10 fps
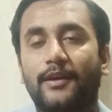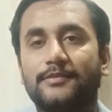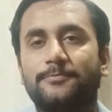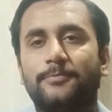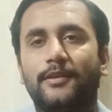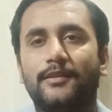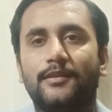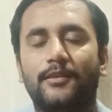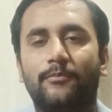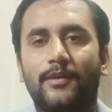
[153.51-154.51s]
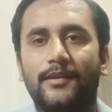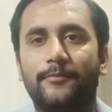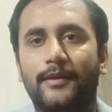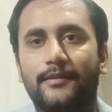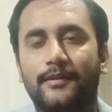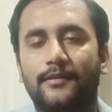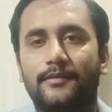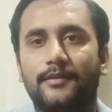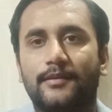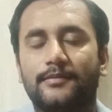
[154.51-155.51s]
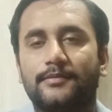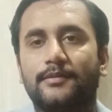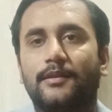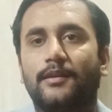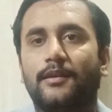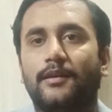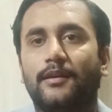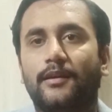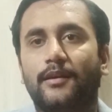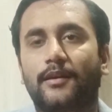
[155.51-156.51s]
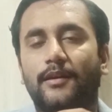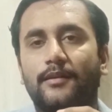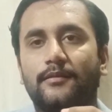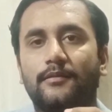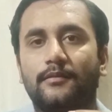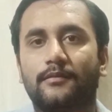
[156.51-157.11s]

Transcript: explain the many practical things and